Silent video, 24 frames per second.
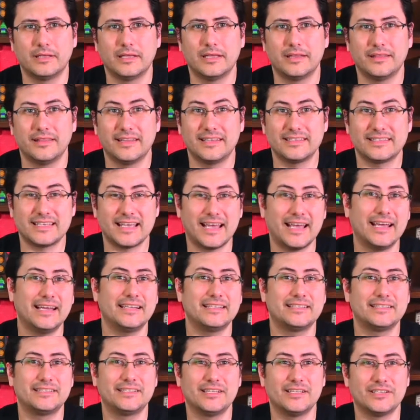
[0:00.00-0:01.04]
This
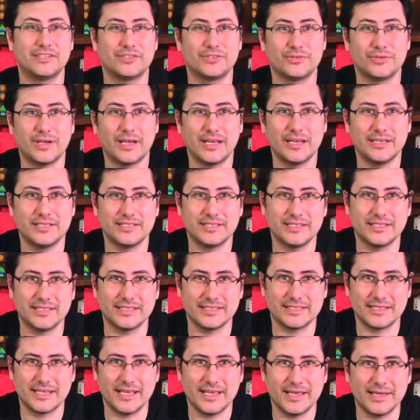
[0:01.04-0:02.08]
adds to the strategy in
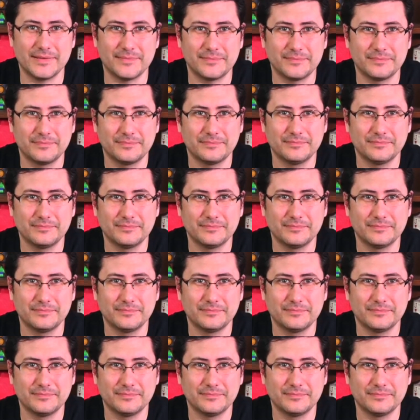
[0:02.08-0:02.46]
this game.